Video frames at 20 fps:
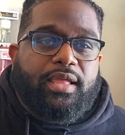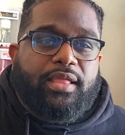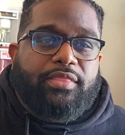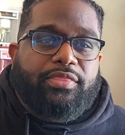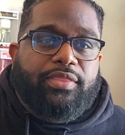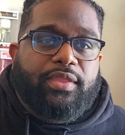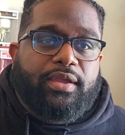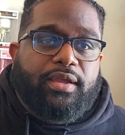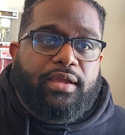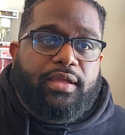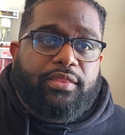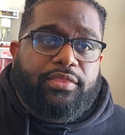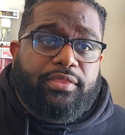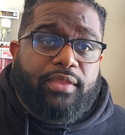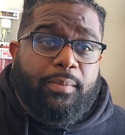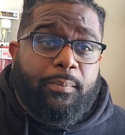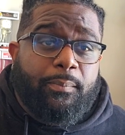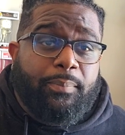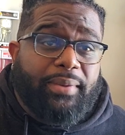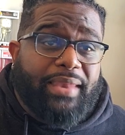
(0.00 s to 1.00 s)
the the
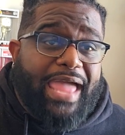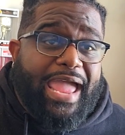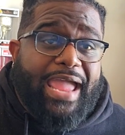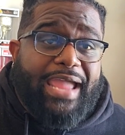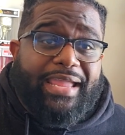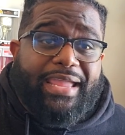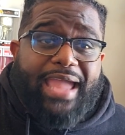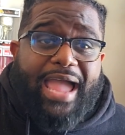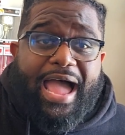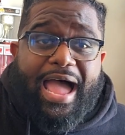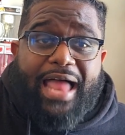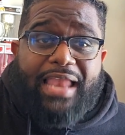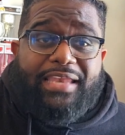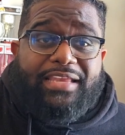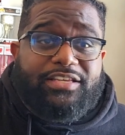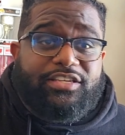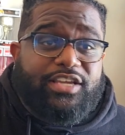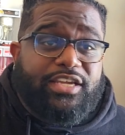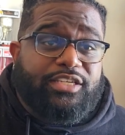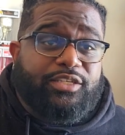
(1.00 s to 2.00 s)
Black
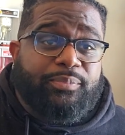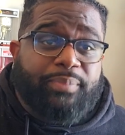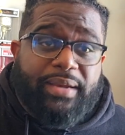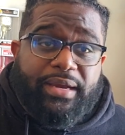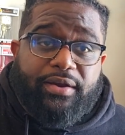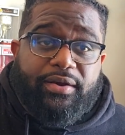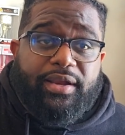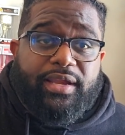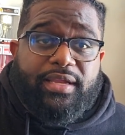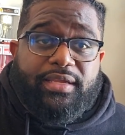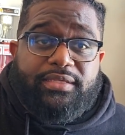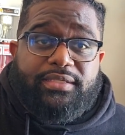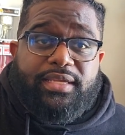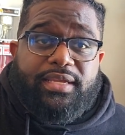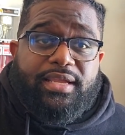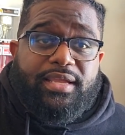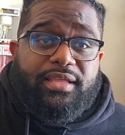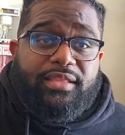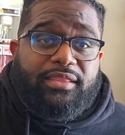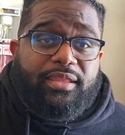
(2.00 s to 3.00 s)
college experience,
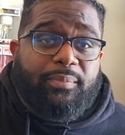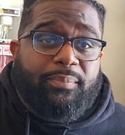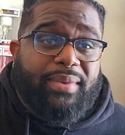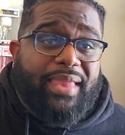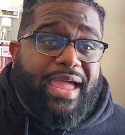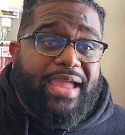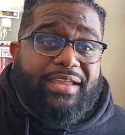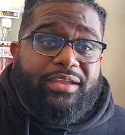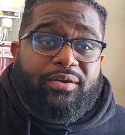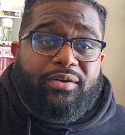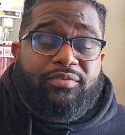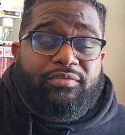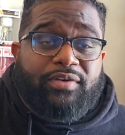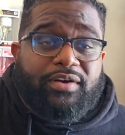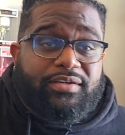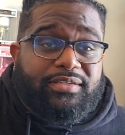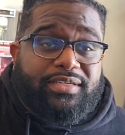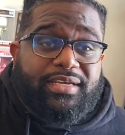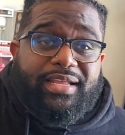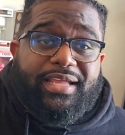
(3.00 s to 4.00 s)
the Black
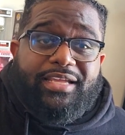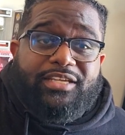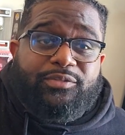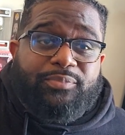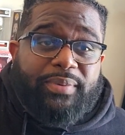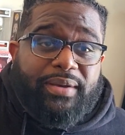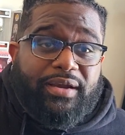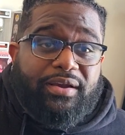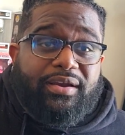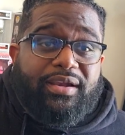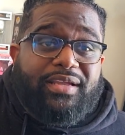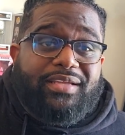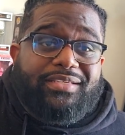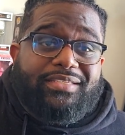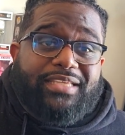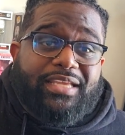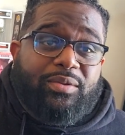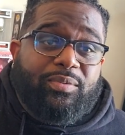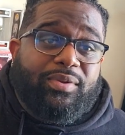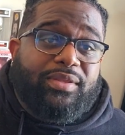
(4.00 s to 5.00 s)
university experience,
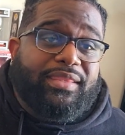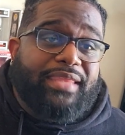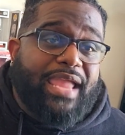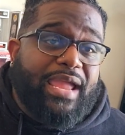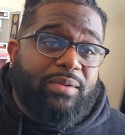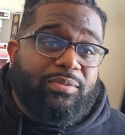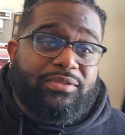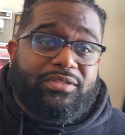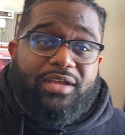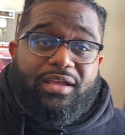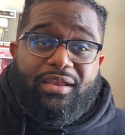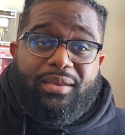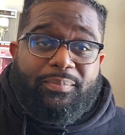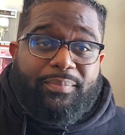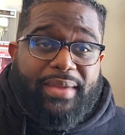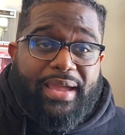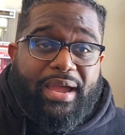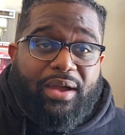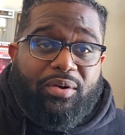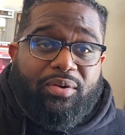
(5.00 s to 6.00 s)
see what that was all
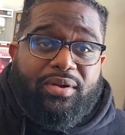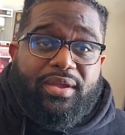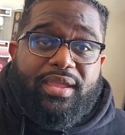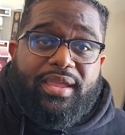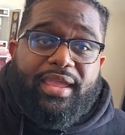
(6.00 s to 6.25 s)
about.